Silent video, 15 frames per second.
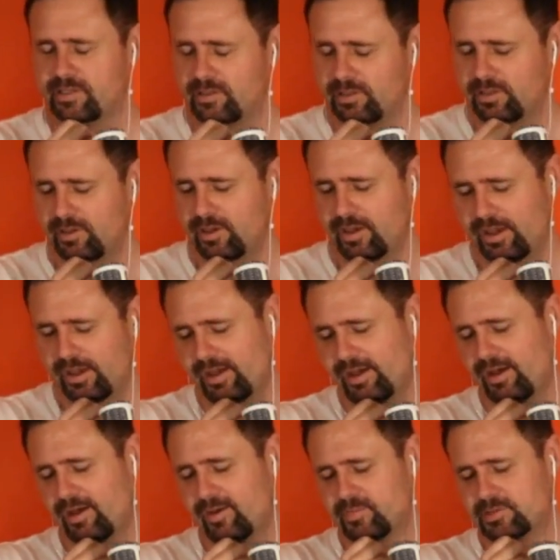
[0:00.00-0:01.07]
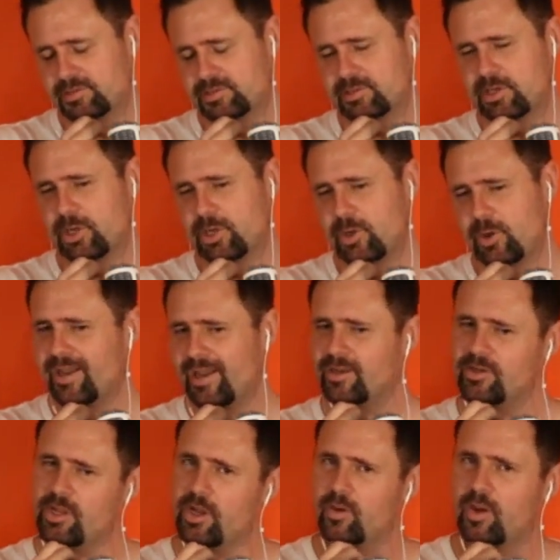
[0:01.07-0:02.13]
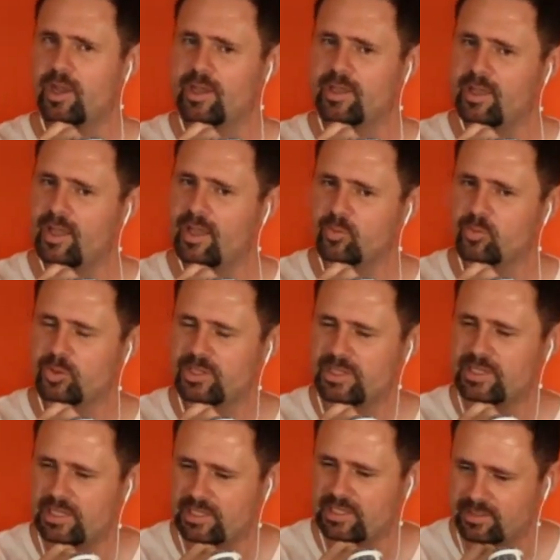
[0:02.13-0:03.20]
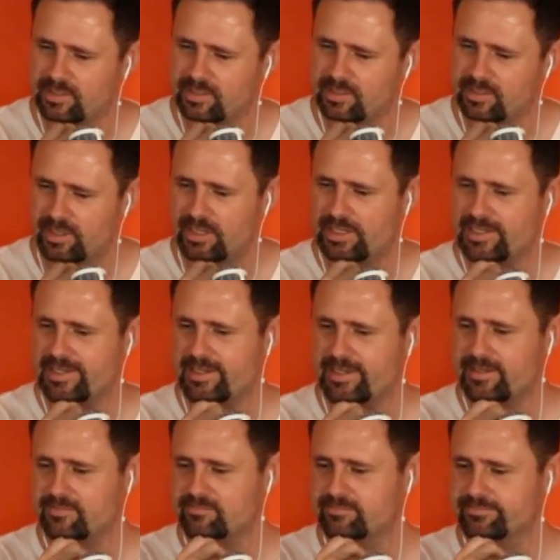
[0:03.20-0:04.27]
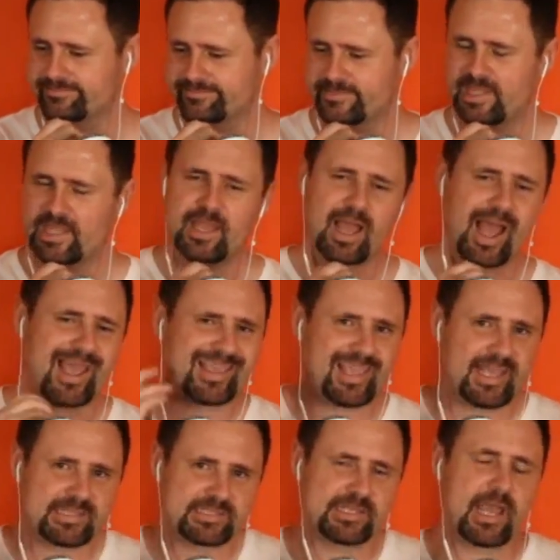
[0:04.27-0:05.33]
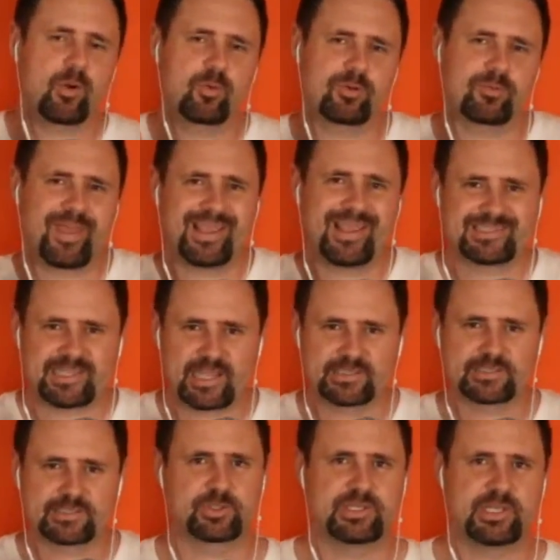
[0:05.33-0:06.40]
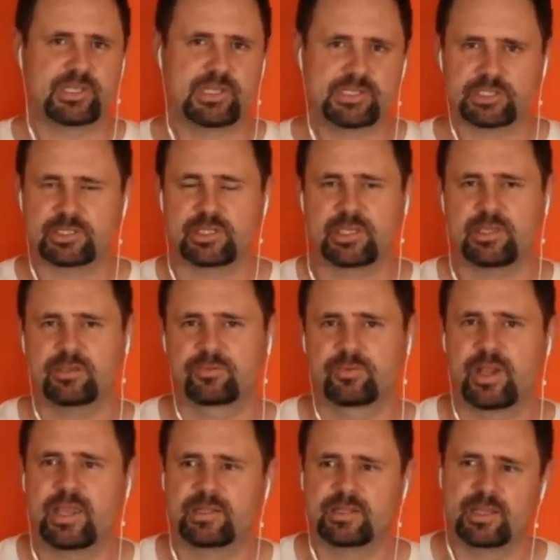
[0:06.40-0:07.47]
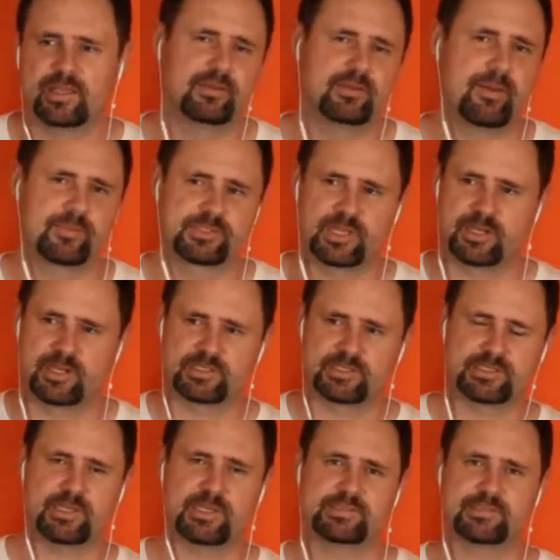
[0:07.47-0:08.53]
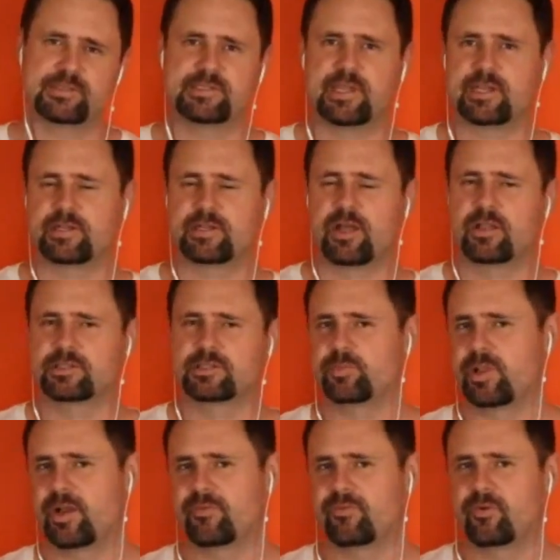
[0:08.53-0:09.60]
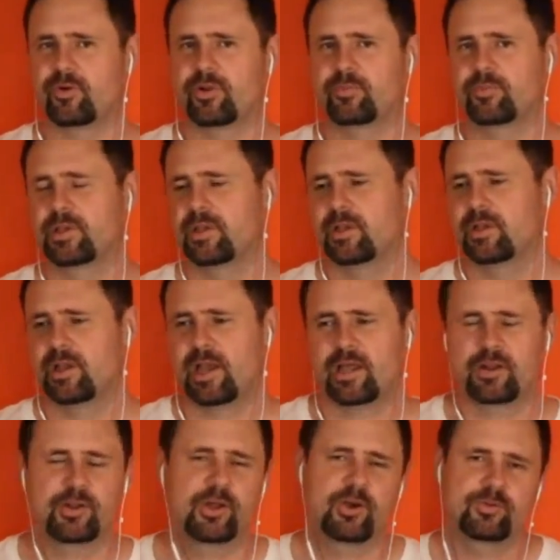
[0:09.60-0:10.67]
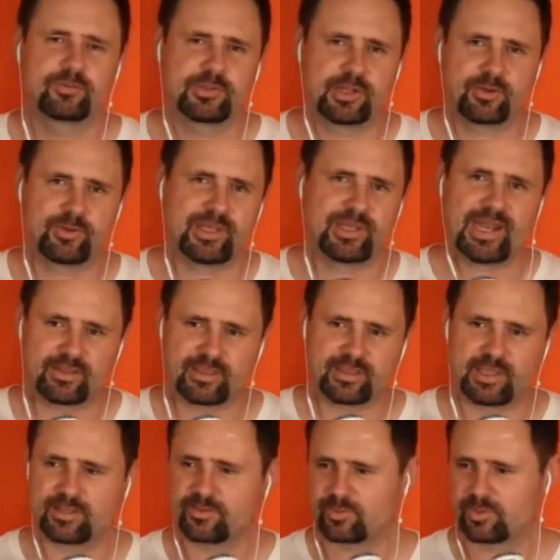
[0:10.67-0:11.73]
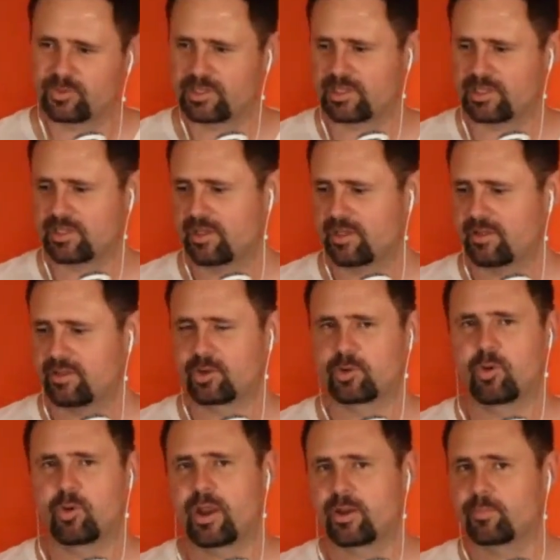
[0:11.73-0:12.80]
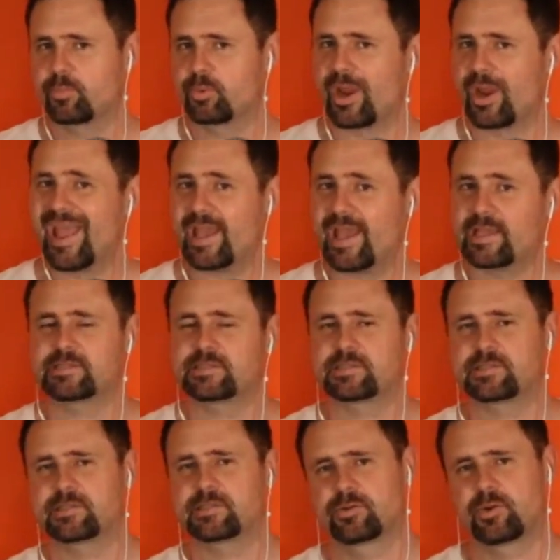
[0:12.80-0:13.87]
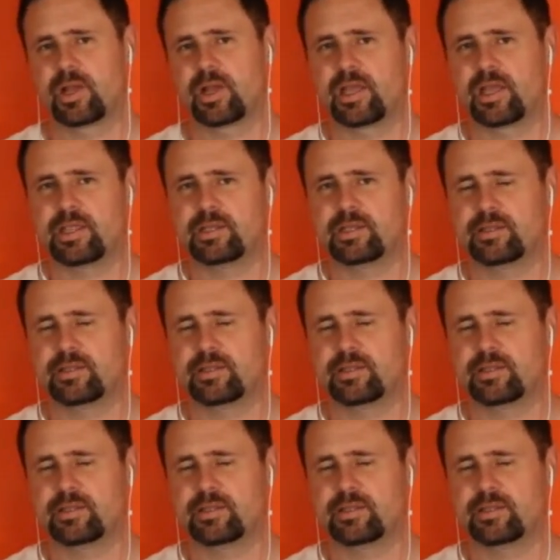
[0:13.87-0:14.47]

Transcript: So I don't know. I really, I can't see how it would make sense strategically, right? Like Amazon doesn't need the technology platform. I don't know. They don't need anything really. They're acquiring brands, right? But